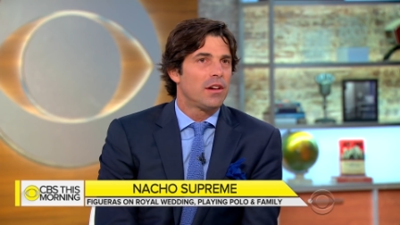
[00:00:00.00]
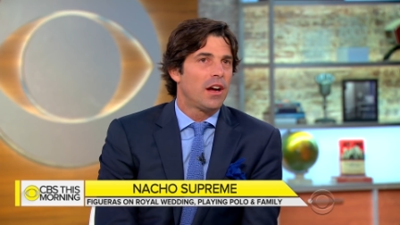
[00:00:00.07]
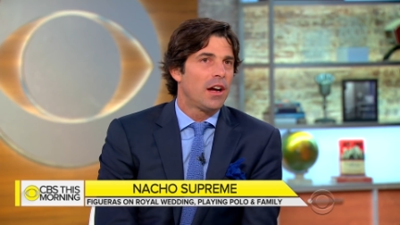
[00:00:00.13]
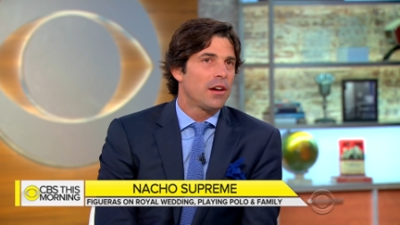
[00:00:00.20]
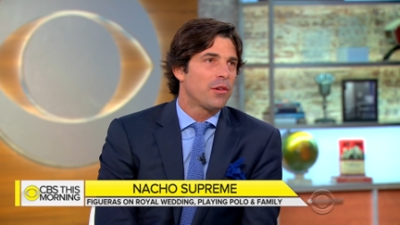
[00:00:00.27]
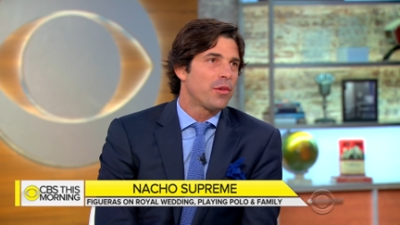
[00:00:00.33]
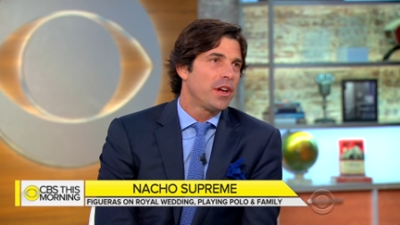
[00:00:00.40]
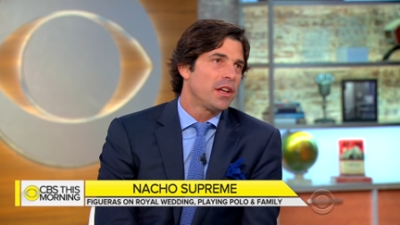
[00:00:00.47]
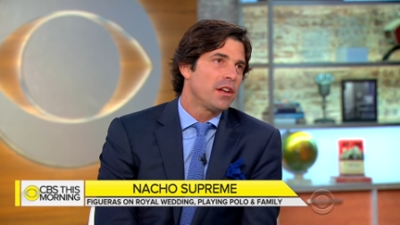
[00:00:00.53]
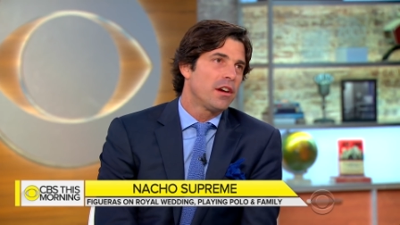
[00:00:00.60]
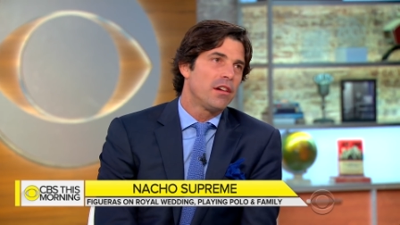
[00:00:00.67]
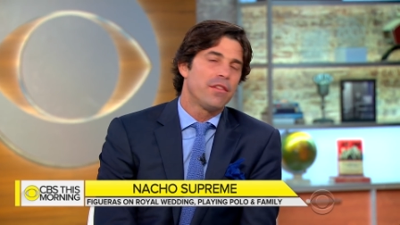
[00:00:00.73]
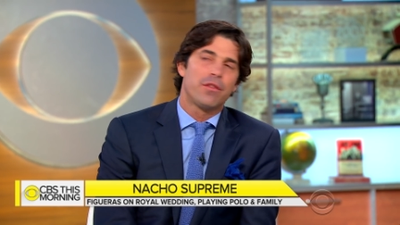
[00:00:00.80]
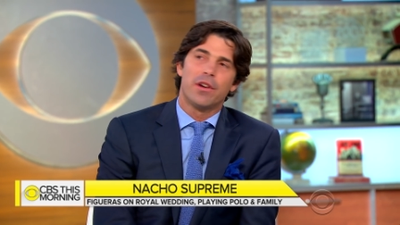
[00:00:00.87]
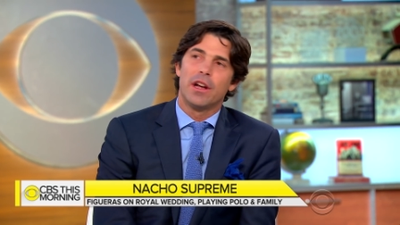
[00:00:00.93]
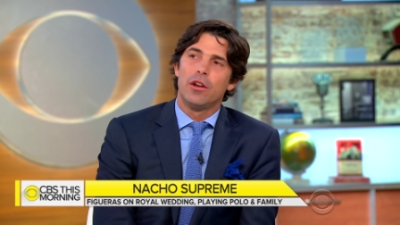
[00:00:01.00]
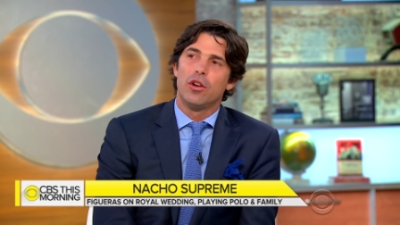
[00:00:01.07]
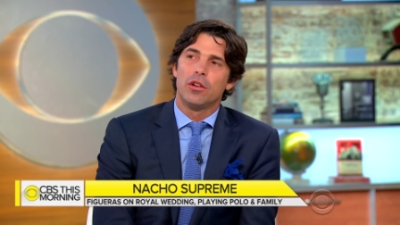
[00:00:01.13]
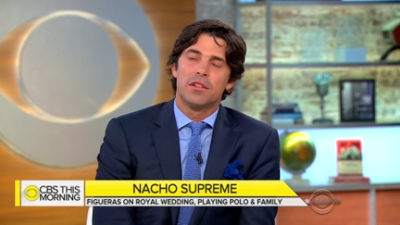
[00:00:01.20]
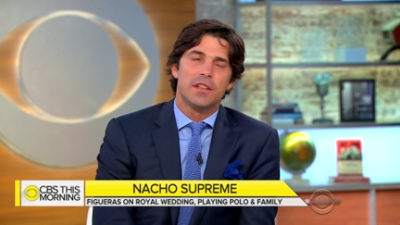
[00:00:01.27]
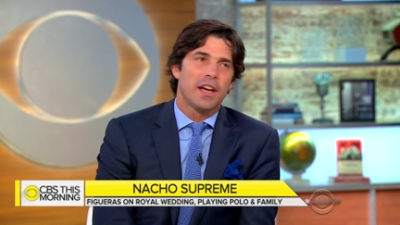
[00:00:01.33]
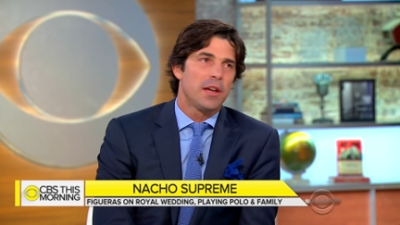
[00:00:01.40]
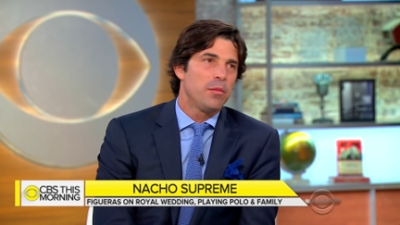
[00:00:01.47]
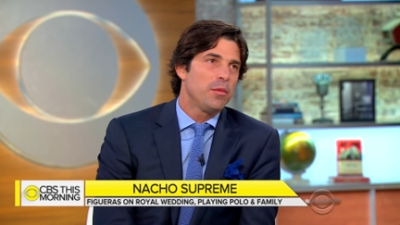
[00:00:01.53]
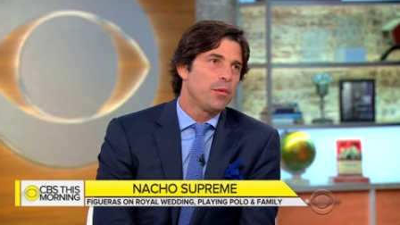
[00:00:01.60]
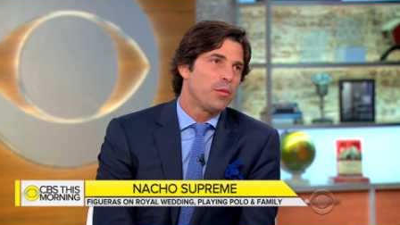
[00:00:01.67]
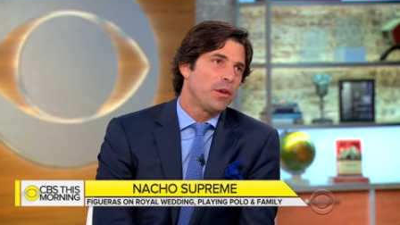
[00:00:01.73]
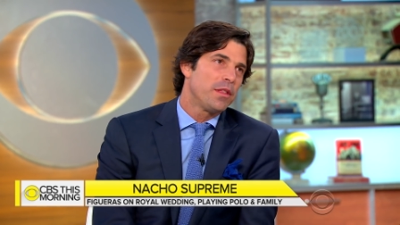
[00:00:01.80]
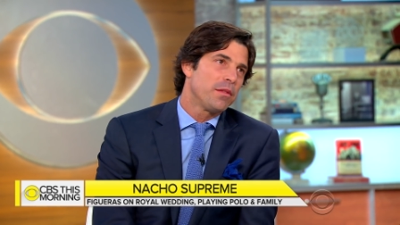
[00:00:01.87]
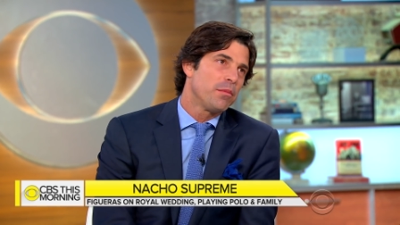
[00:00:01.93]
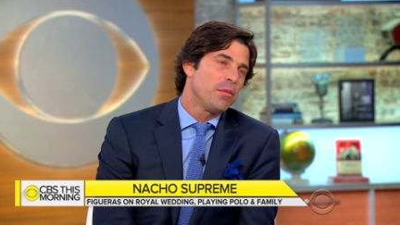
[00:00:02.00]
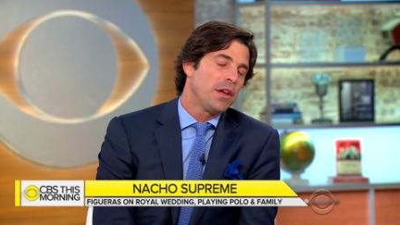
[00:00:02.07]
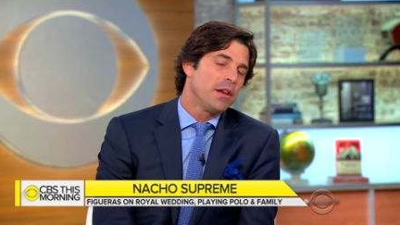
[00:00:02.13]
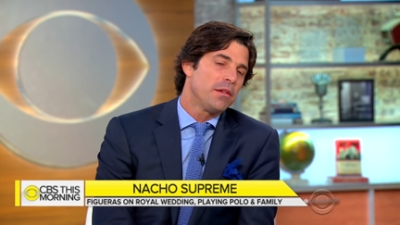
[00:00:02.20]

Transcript: a great girl for a long time with uh -huh.